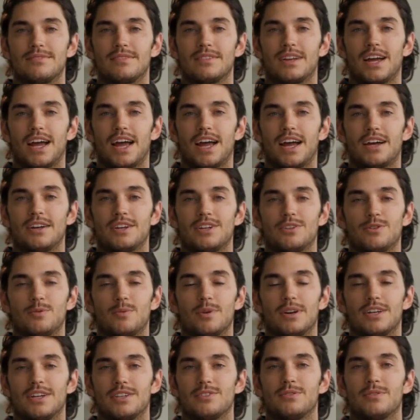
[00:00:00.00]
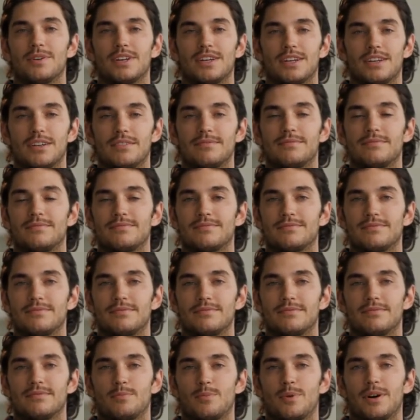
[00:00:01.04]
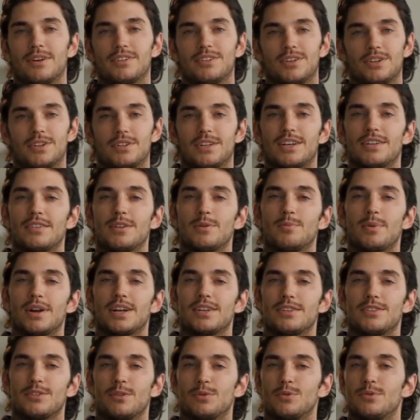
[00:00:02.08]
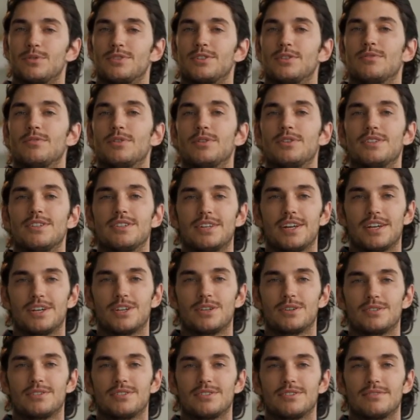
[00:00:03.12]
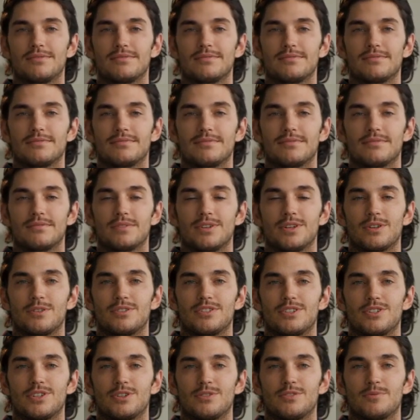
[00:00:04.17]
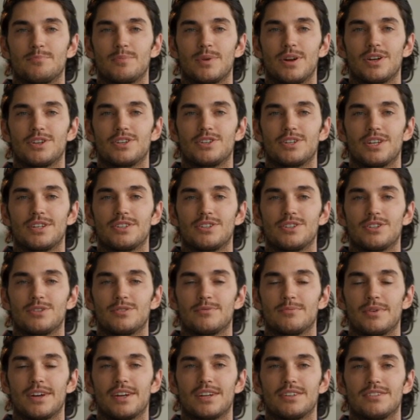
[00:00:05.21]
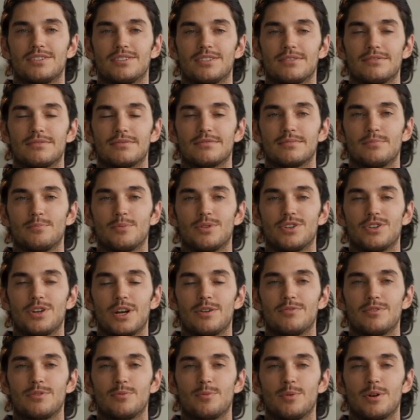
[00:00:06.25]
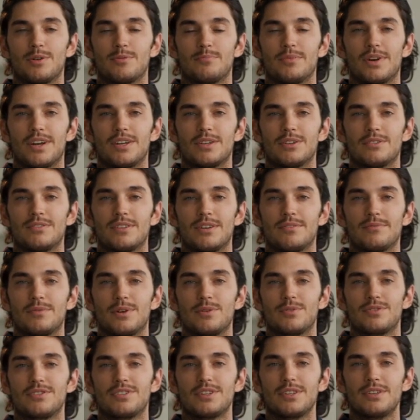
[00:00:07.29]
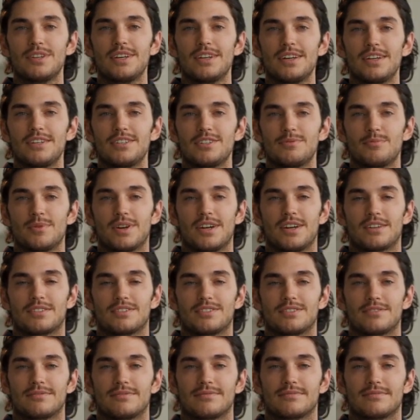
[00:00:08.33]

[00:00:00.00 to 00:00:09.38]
Hack 23. Want to clean the white soles of your sneakers? Use a toothbrush and toothpaste, which often work better than most cleaning sprays.